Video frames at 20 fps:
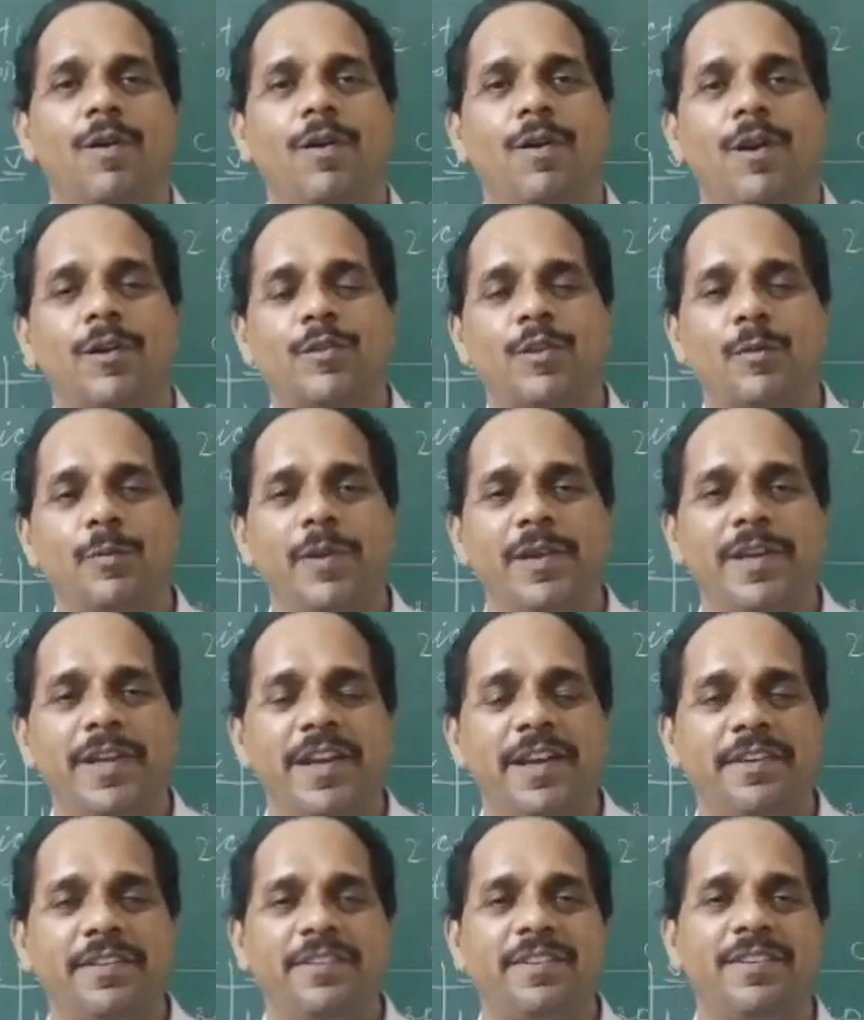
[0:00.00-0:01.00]
Also we
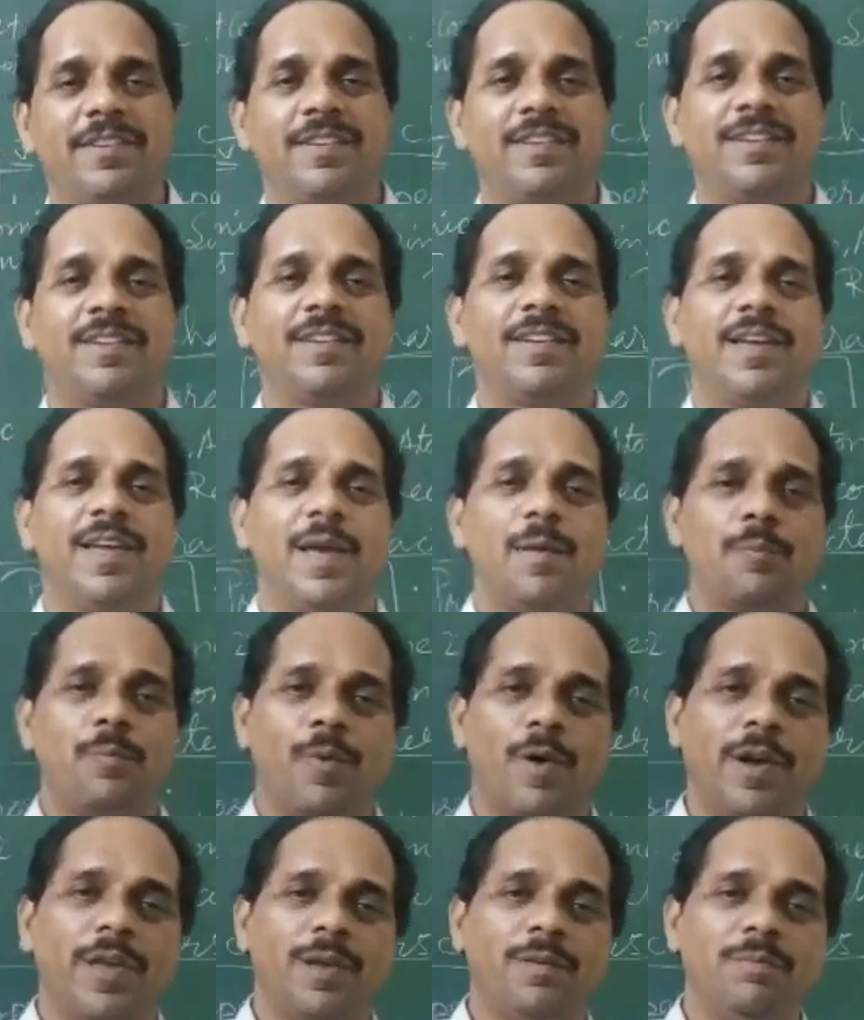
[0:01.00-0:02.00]
did a
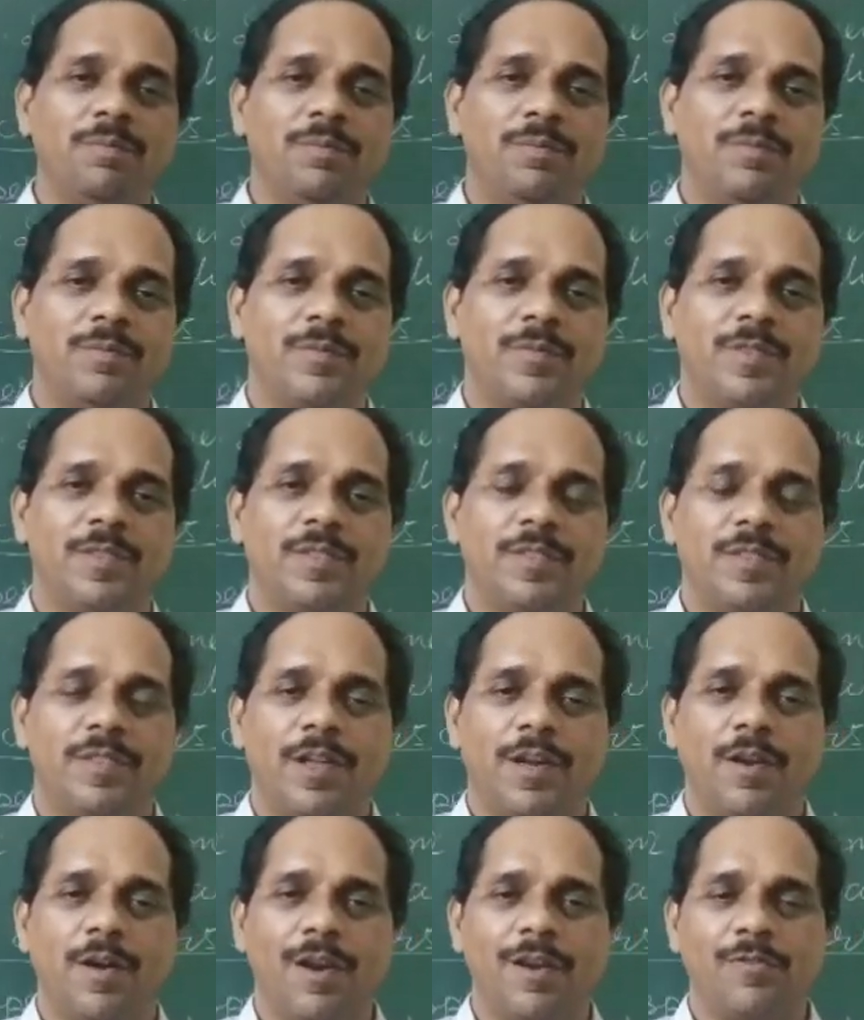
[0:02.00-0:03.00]
poem,
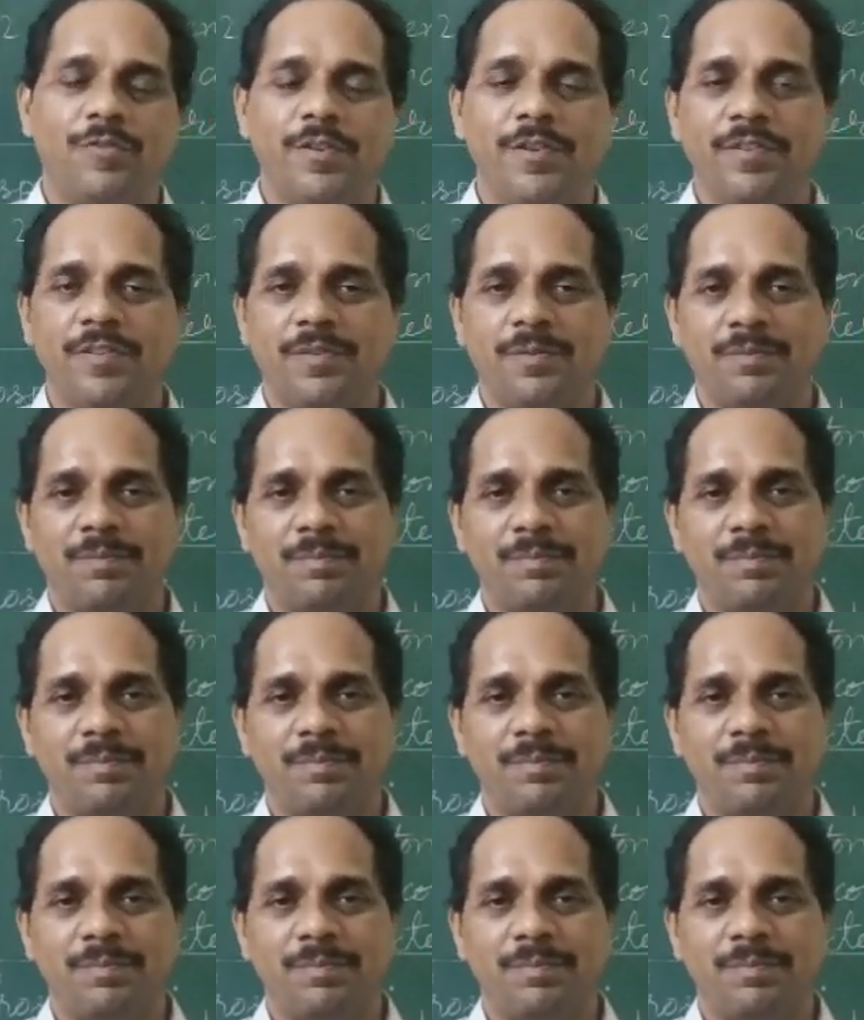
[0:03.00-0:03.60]
The Dolphins.